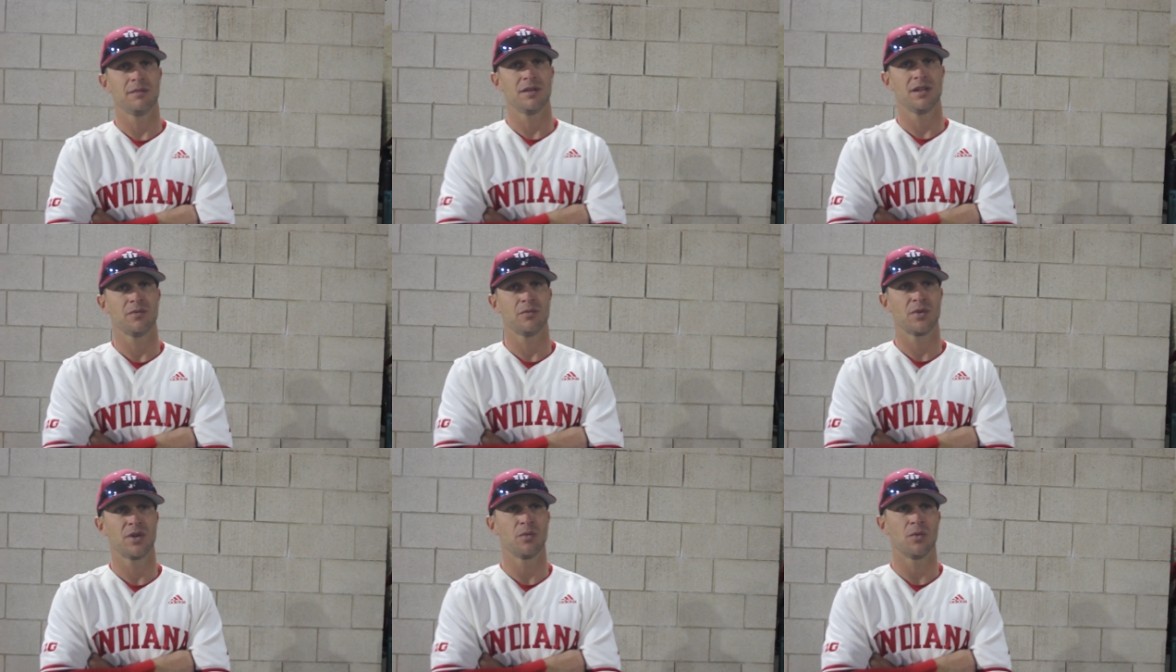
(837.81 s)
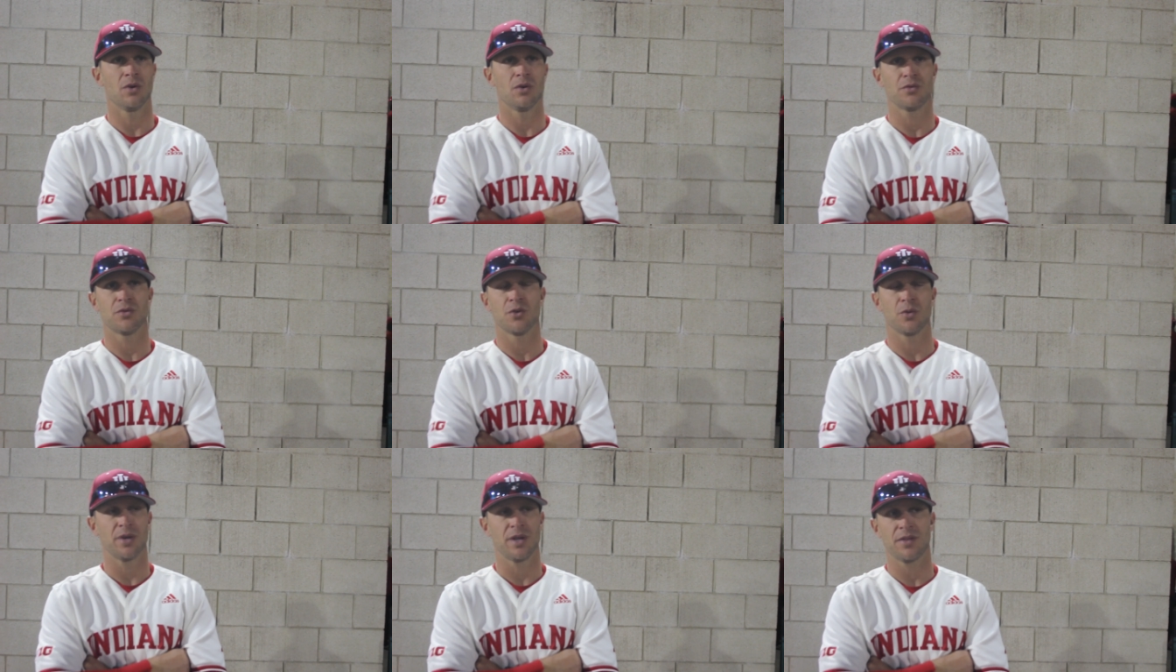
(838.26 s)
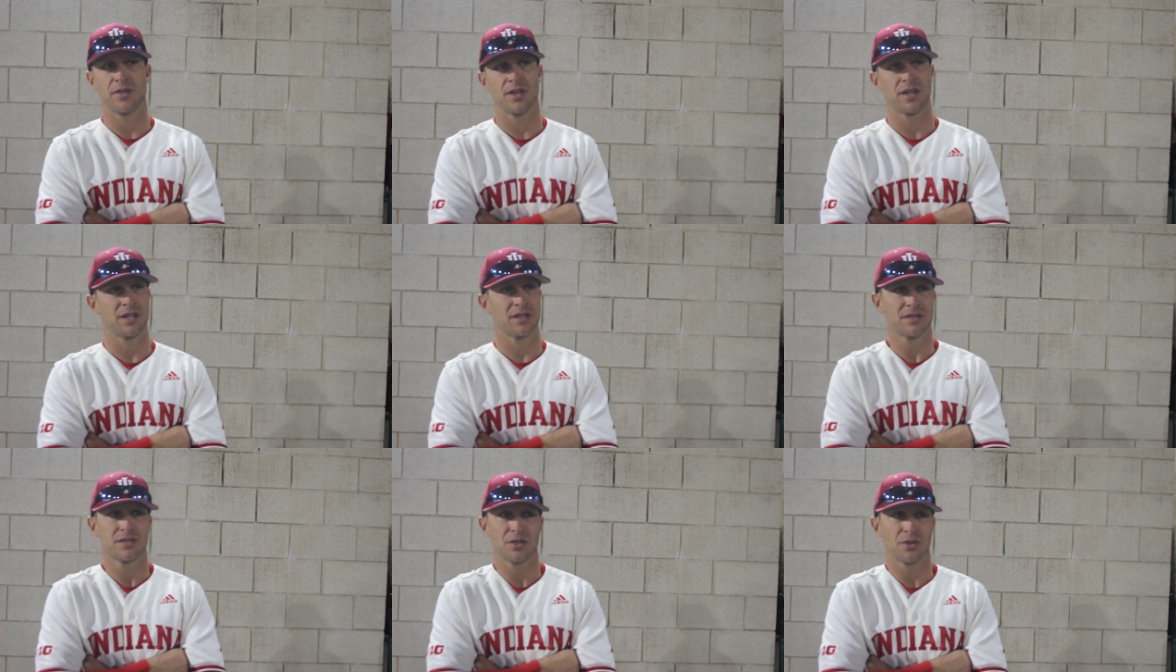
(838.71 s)
And we won't do
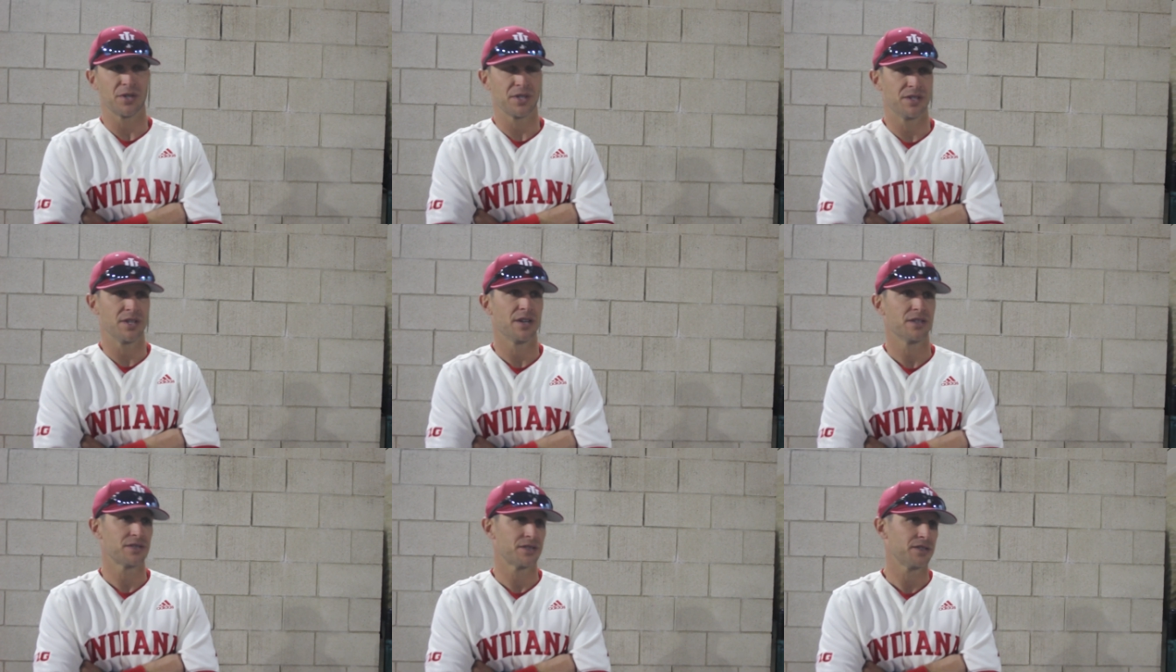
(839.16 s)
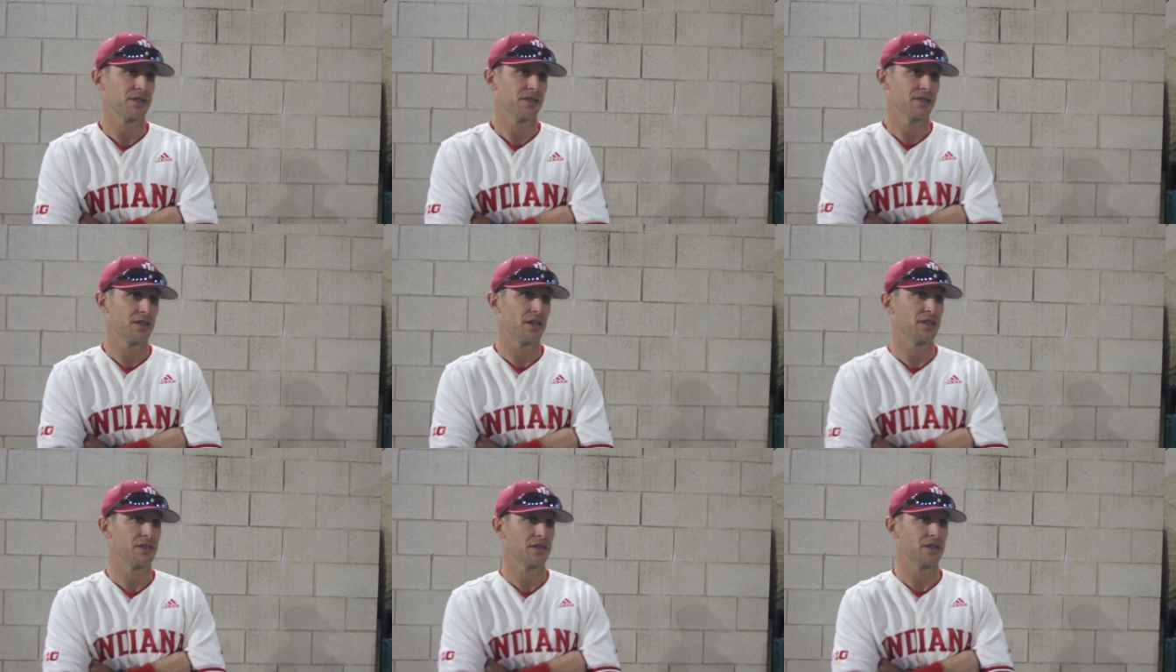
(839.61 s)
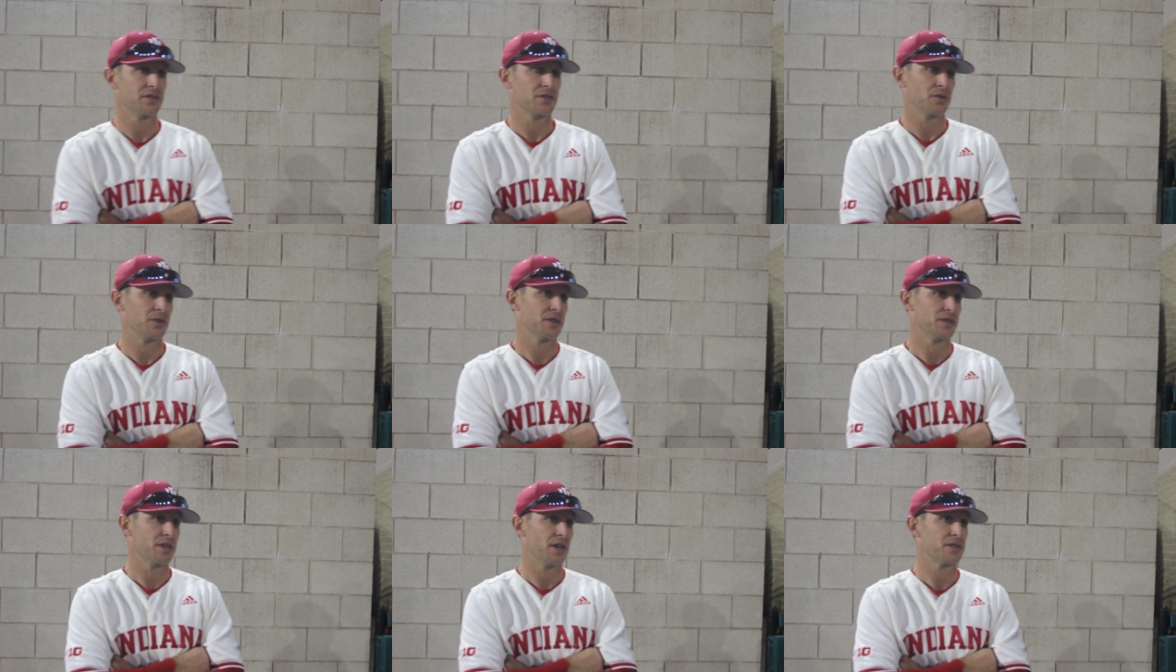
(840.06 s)
anything until he does
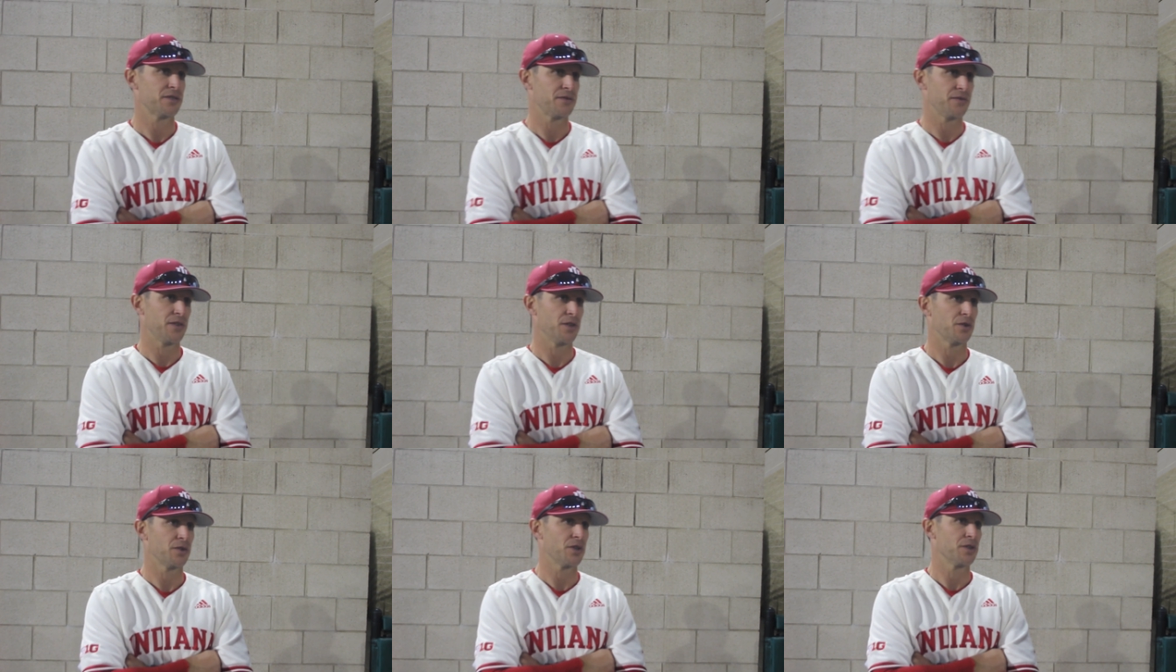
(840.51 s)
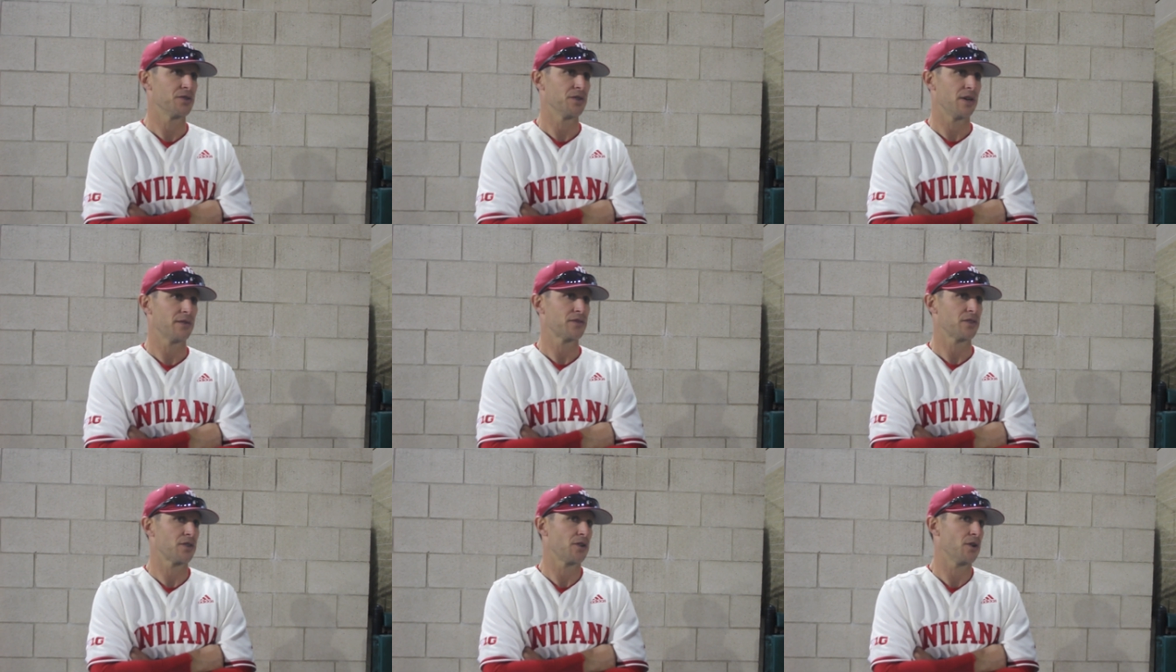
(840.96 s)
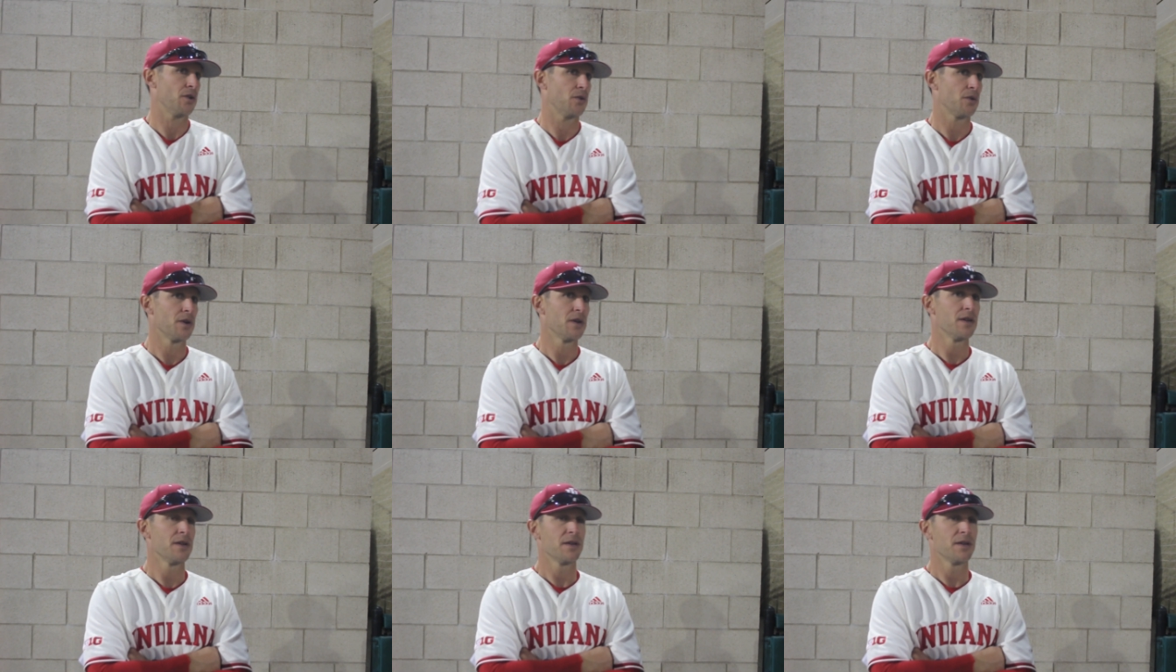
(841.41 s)
feel good enough to go.